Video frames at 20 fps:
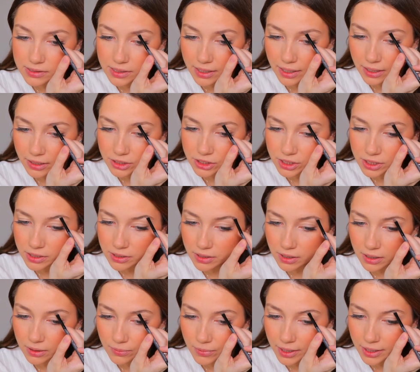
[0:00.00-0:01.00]
I actually
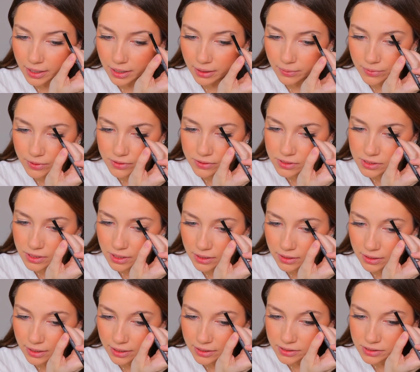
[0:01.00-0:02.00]
got my eyebrows done
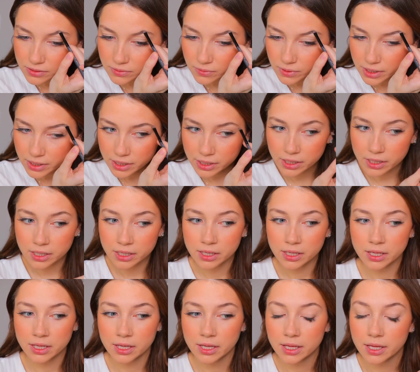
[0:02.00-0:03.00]
last week,
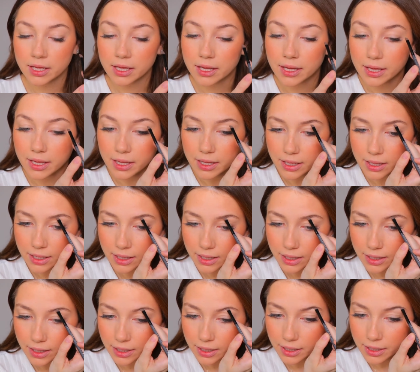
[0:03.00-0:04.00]

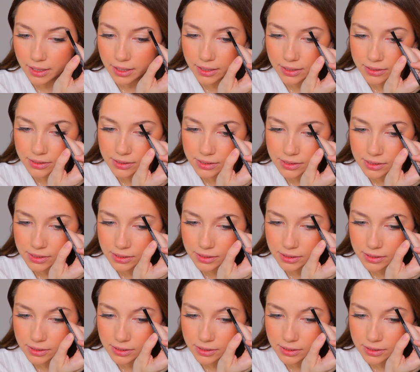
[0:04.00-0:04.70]
and